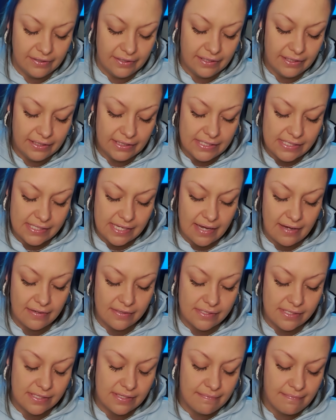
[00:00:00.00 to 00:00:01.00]
looking at this
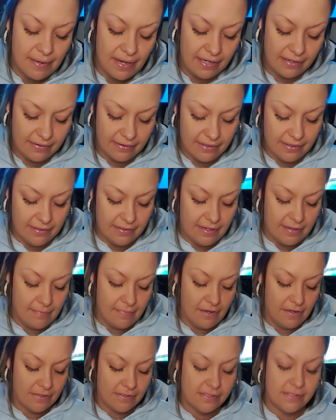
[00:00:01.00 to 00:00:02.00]
house in the background,
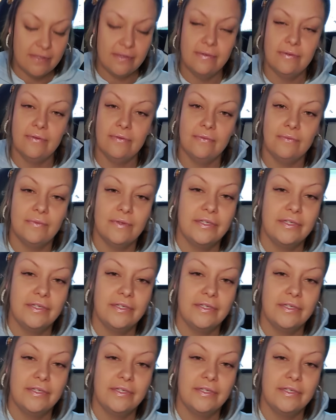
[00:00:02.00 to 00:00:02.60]
I'm also